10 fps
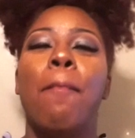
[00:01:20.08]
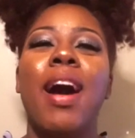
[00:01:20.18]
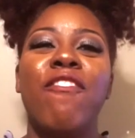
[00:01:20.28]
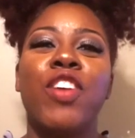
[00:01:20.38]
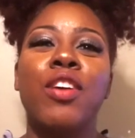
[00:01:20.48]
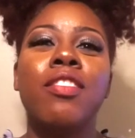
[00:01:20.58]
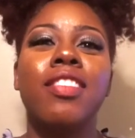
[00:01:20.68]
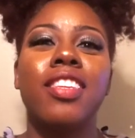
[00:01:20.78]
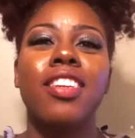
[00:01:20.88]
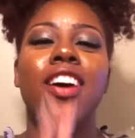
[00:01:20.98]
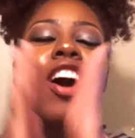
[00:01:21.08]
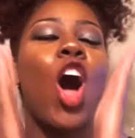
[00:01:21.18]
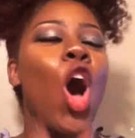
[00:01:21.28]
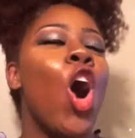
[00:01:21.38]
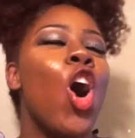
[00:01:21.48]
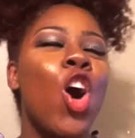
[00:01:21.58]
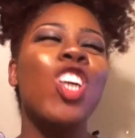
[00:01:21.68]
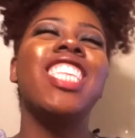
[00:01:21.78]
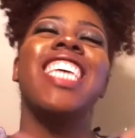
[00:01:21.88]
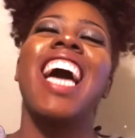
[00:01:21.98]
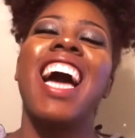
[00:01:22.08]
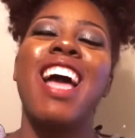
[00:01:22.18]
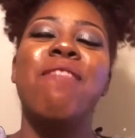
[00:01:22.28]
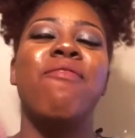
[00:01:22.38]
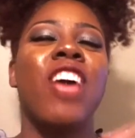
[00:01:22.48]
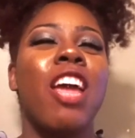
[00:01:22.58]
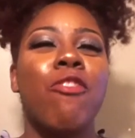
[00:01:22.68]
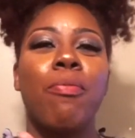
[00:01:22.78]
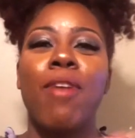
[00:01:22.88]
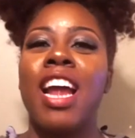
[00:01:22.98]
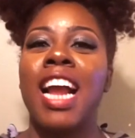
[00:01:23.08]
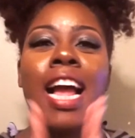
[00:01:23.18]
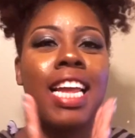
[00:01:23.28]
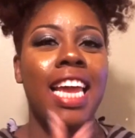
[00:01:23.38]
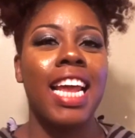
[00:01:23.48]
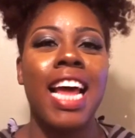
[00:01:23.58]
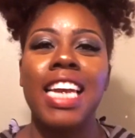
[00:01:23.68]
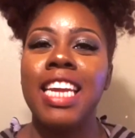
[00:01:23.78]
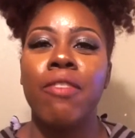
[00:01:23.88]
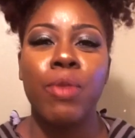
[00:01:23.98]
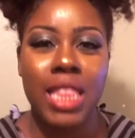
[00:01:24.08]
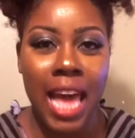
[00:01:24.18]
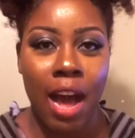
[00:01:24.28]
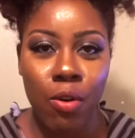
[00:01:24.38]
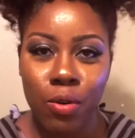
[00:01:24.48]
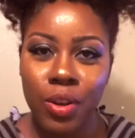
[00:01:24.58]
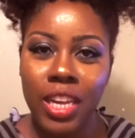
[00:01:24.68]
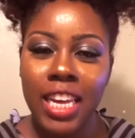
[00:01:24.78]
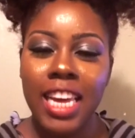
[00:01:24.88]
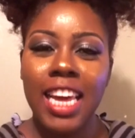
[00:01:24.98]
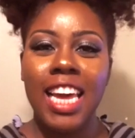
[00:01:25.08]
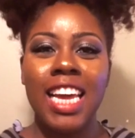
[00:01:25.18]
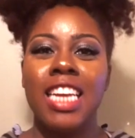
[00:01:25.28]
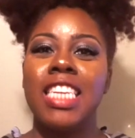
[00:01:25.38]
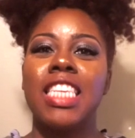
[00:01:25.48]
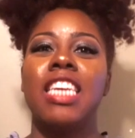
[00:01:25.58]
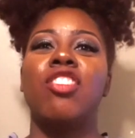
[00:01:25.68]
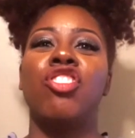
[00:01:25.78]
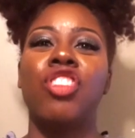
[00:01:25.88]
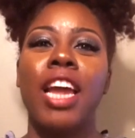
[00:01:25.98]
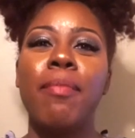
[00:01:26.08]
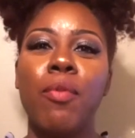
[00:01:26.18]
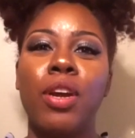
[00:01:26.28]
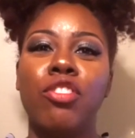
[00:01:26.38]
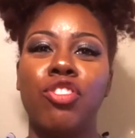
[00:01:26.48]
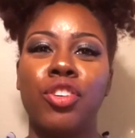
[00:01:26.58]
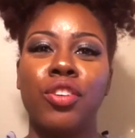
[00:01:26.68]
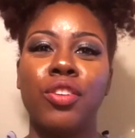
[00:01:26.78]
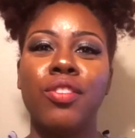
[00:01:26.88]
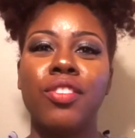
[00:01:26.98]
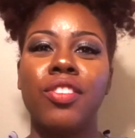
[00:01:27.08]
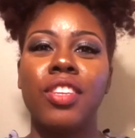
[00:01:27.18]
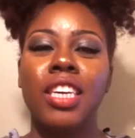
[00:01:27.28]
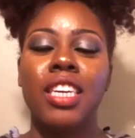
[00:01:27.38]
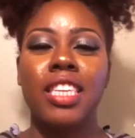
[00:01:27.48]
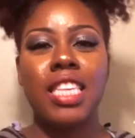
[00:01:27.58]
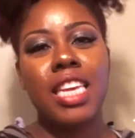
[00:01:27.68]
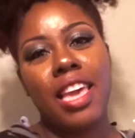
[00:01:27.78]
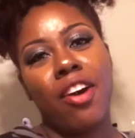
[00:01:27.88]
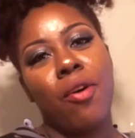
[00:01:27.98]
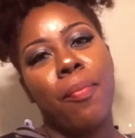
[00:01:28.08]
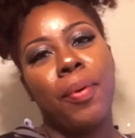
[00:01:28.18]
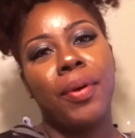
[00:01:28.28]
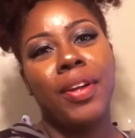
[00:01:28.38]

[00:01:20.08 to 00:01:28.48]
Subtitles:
My first all-time favorite product I cannot live without is Shea Moisture's Sea Kelp